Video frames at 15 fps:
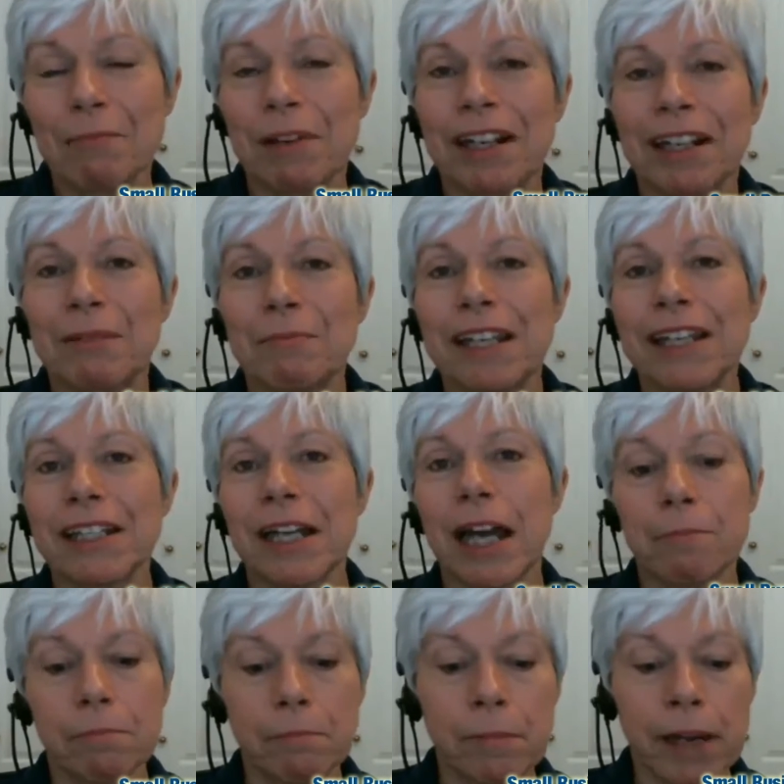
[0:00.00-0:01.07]
But in the
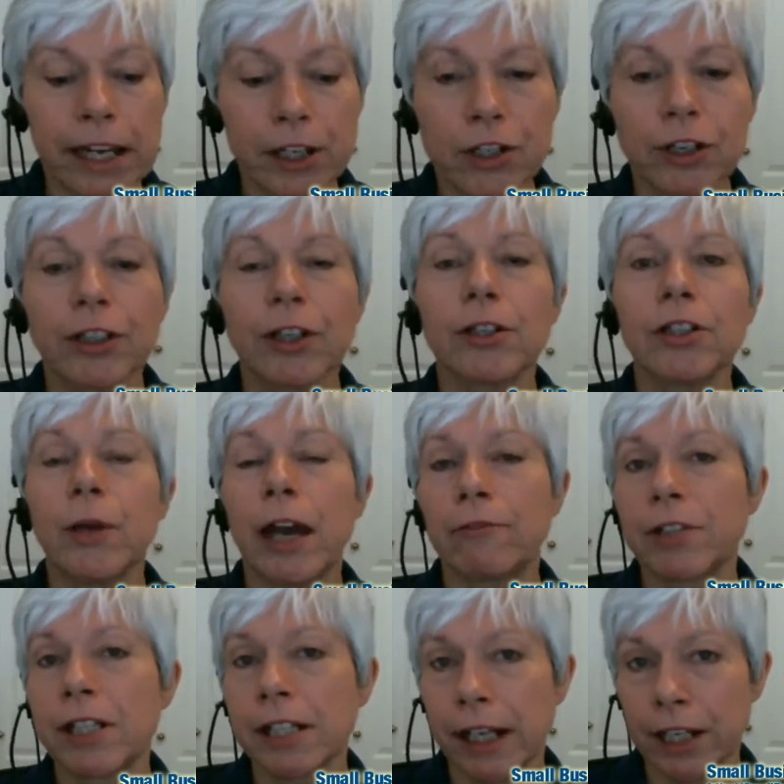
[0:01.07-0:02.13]
meantime, make sure that you
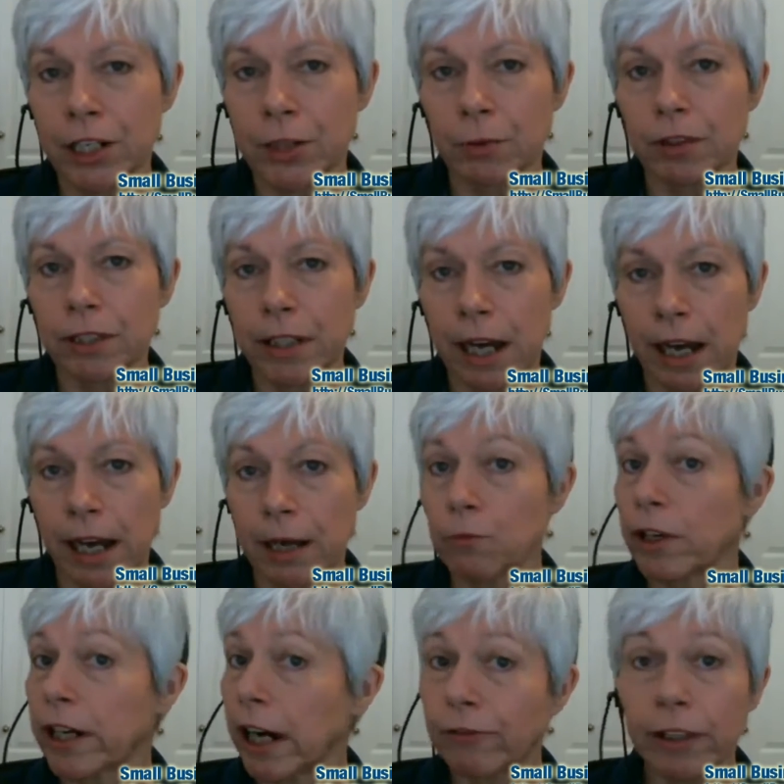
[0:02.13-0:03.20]
have scheduled
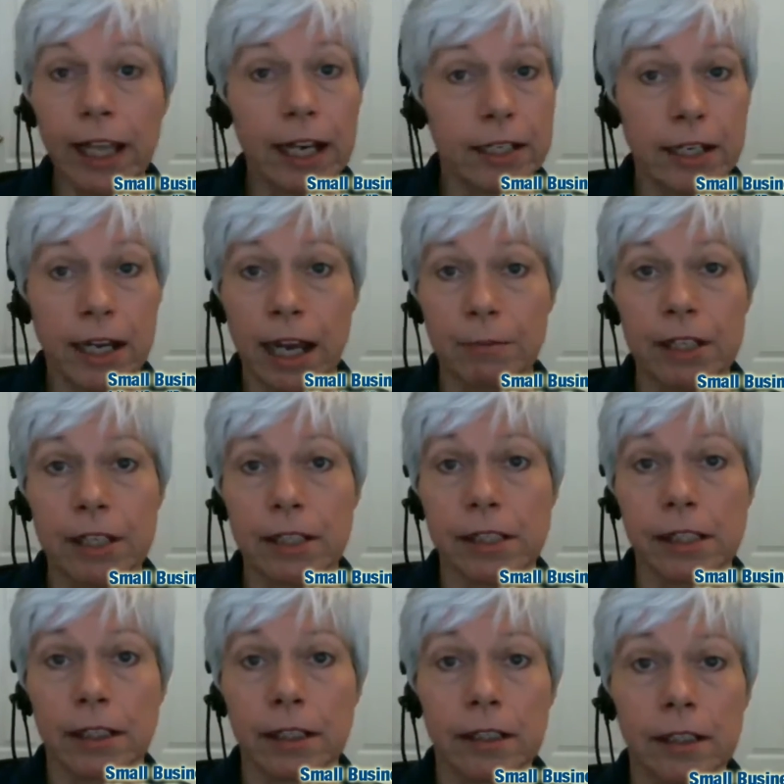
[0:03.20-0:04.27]
time, whatever that time
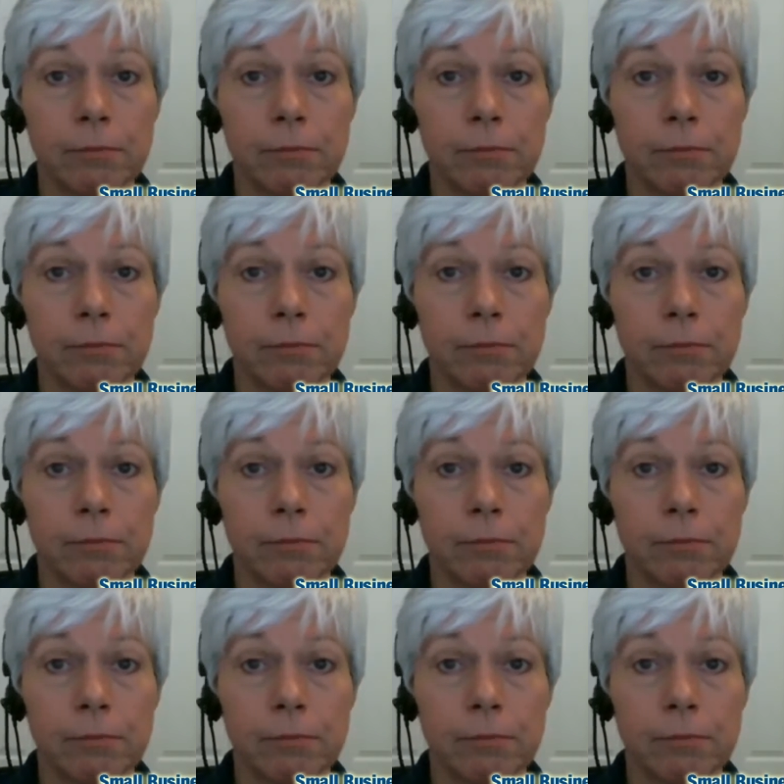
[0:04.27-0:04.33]
is.